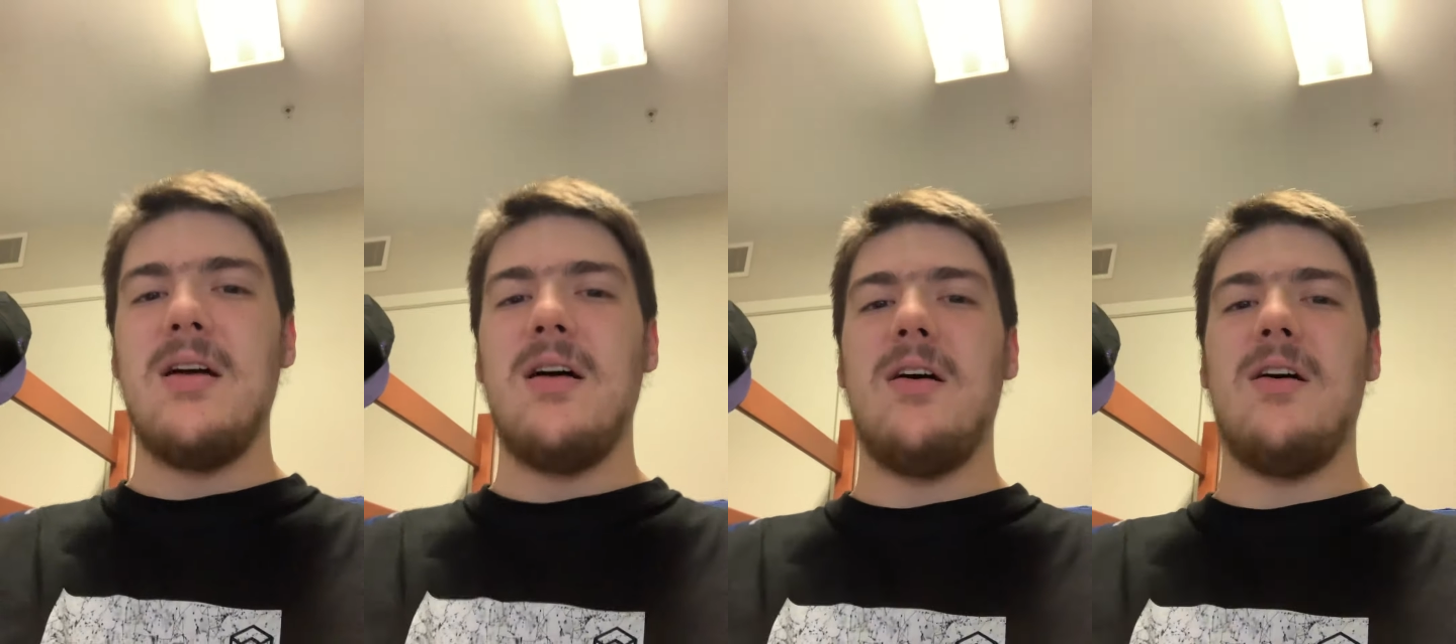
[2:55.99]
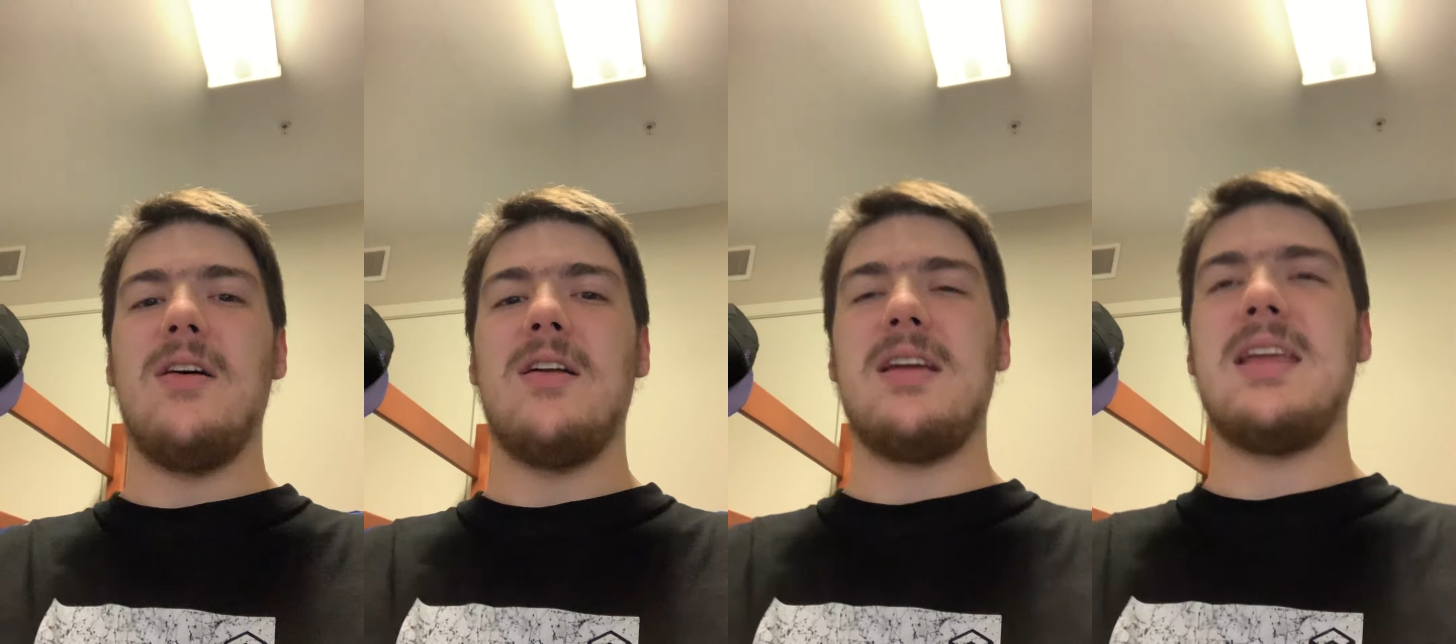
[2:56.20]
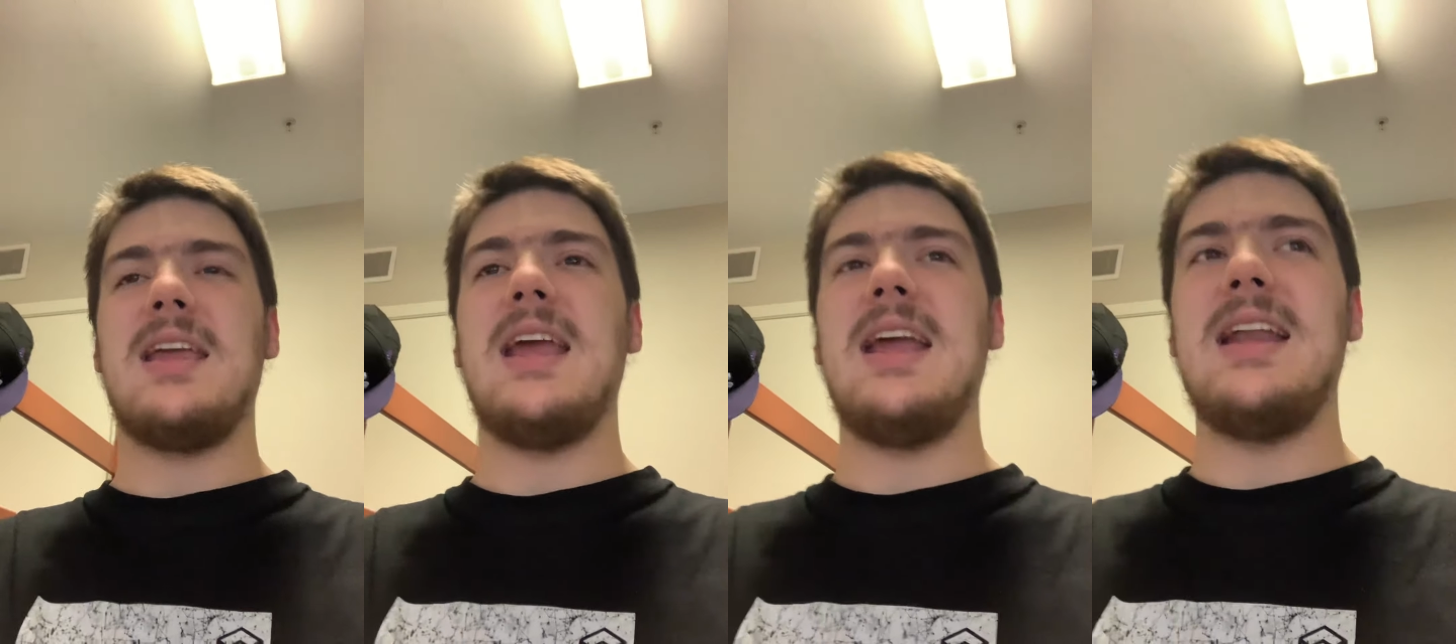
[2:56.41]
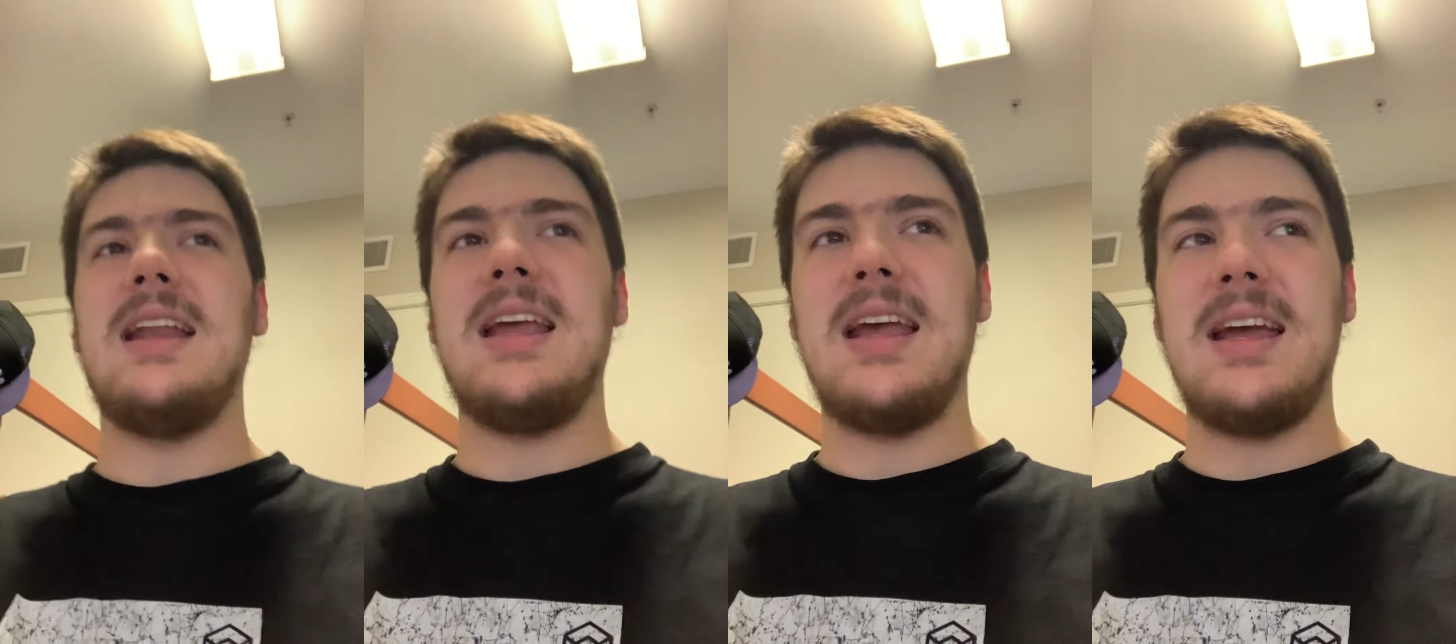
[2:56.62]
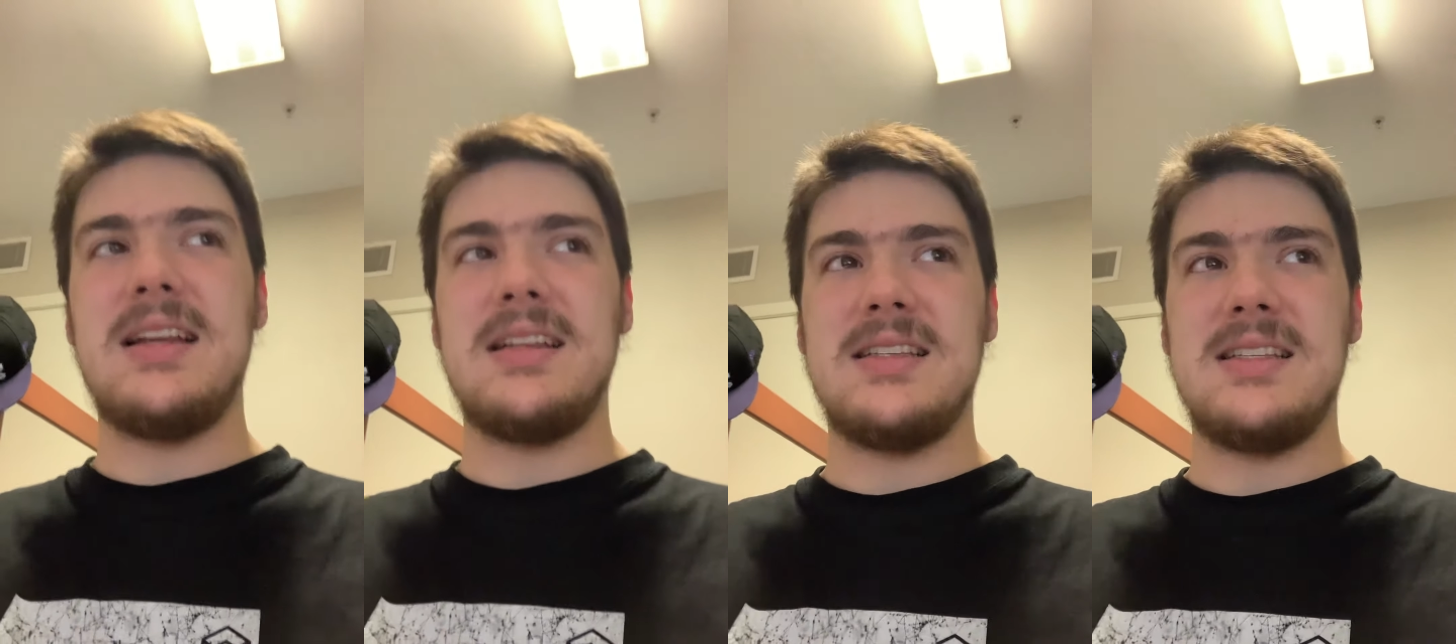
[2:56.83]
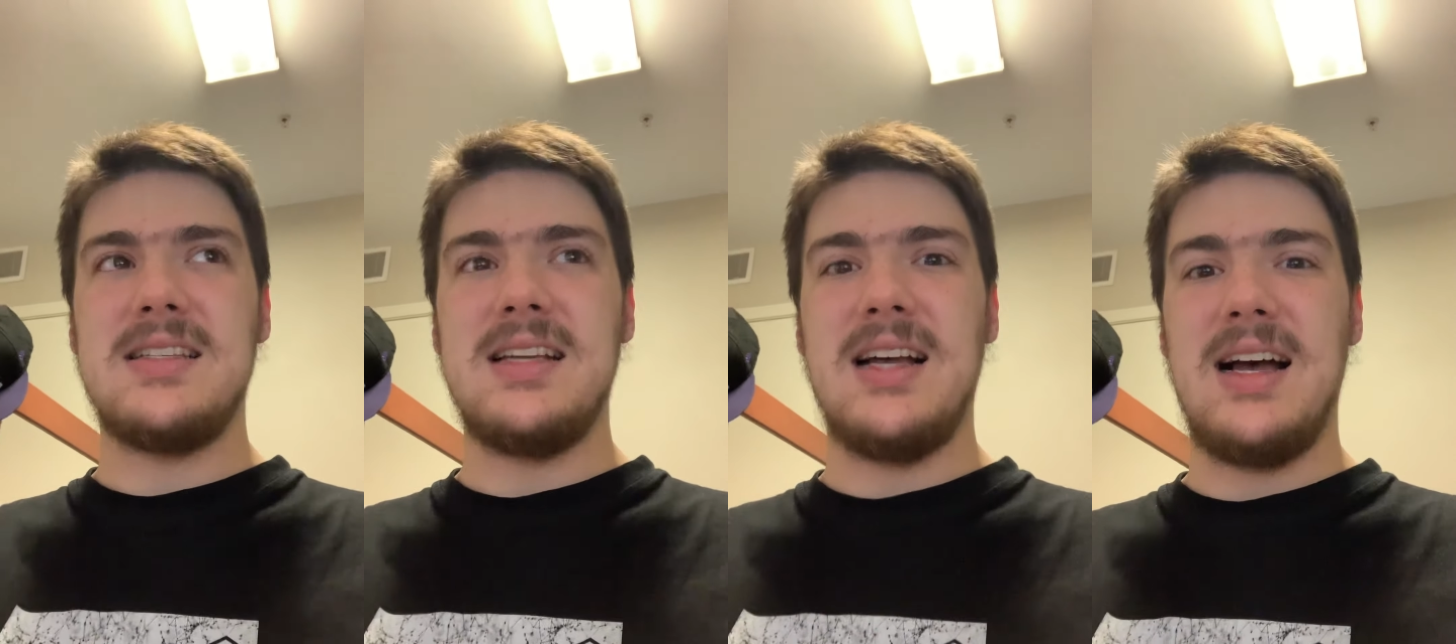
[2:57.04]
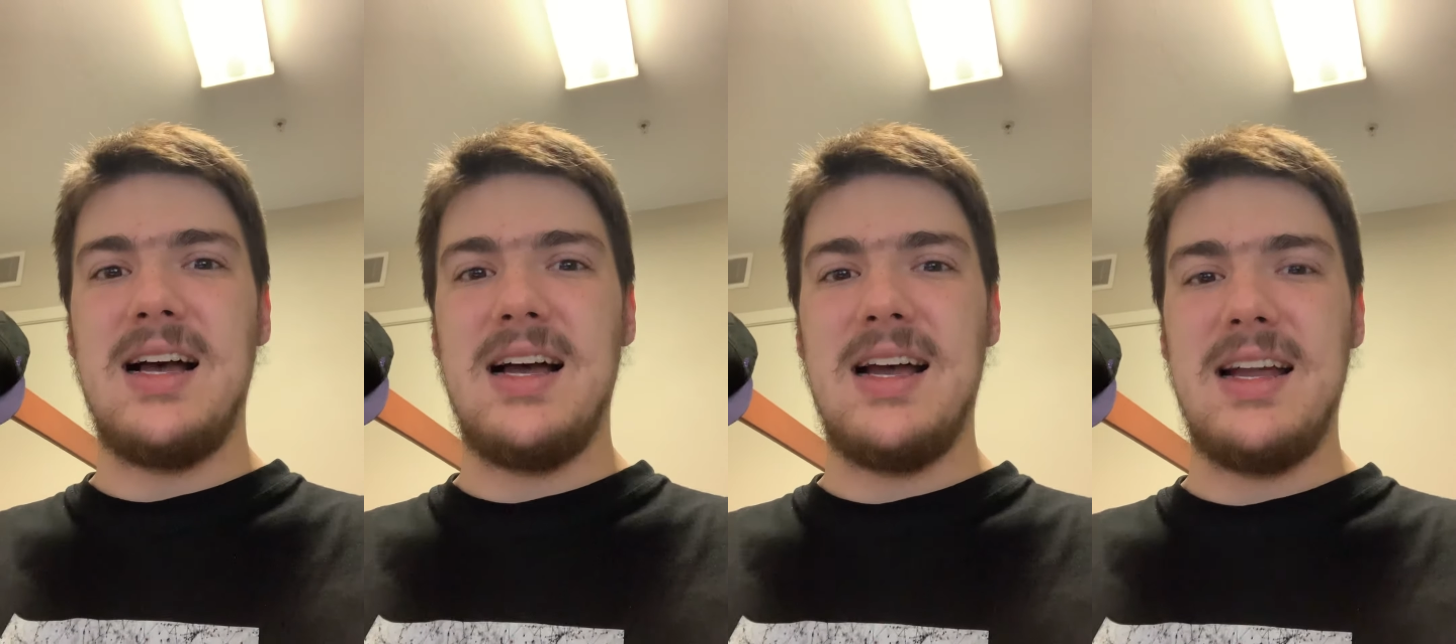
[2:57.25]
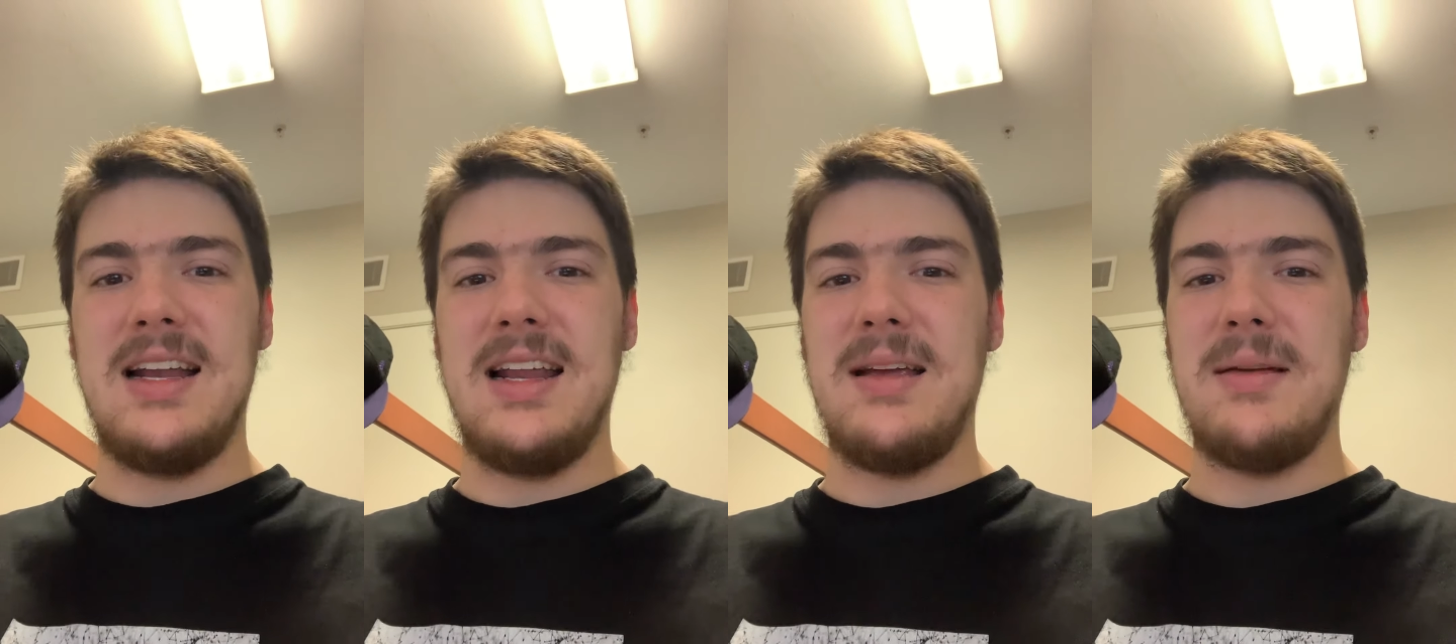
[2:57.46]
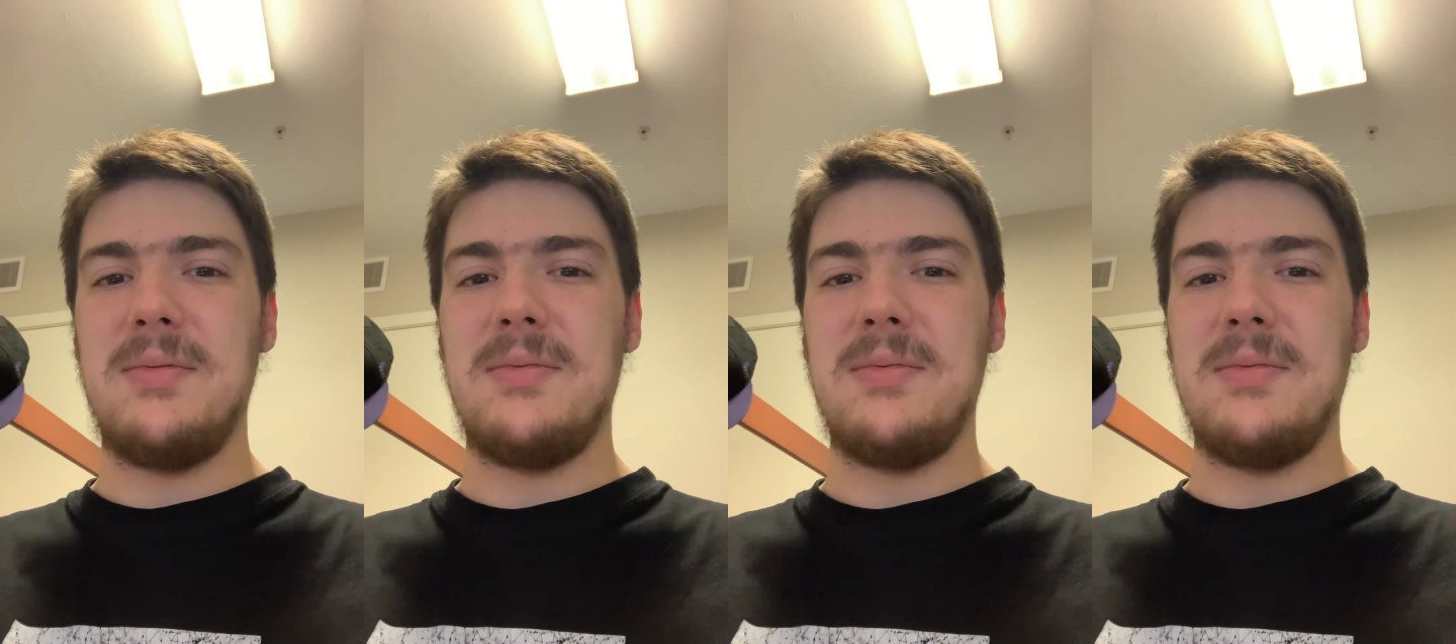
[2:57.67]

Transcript: on Acadiana's side,